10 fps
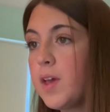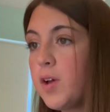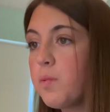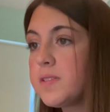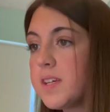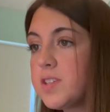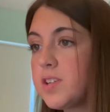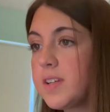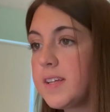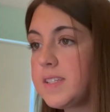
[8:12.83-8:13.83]
Once I
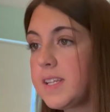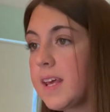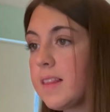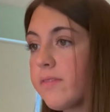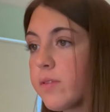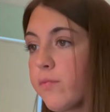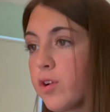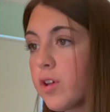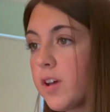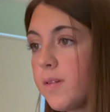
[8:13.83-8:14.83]
turned 18, I left him
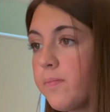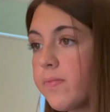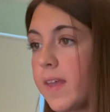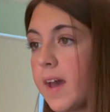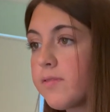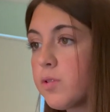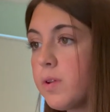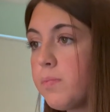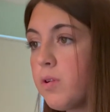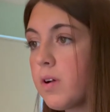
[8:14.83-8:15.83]
for good. After
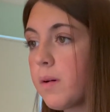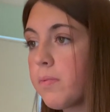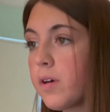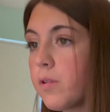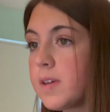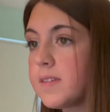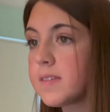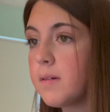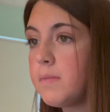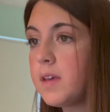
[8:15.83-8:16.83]
we broke up, though, he
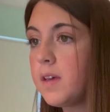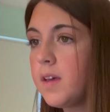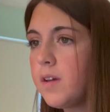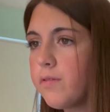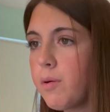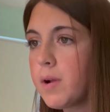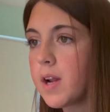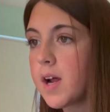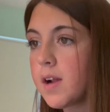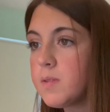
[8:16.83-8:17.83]
sent me from an
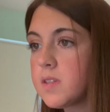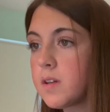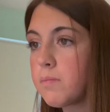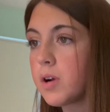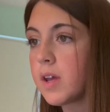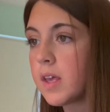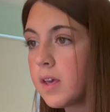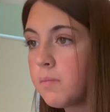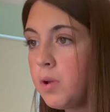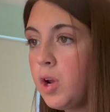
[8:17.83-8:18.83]
anonymous number
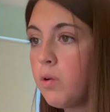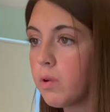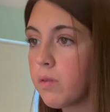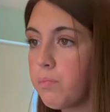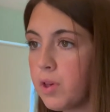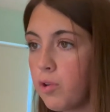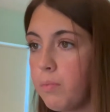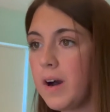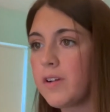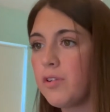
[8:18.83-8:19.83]
him with a pill
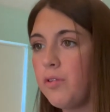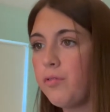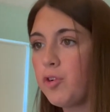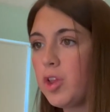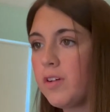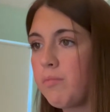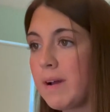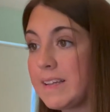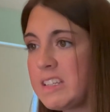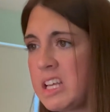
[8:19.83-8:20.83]
bottle full of
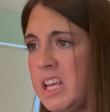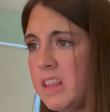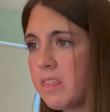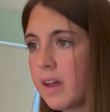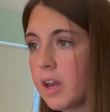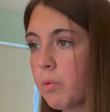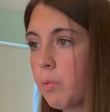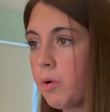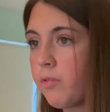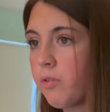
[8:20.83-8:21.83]
my teeth I had
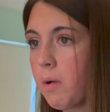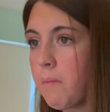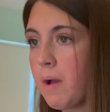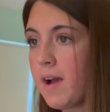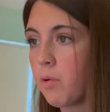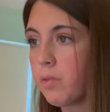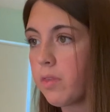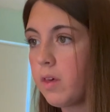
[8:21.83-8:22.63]
removed from my mouth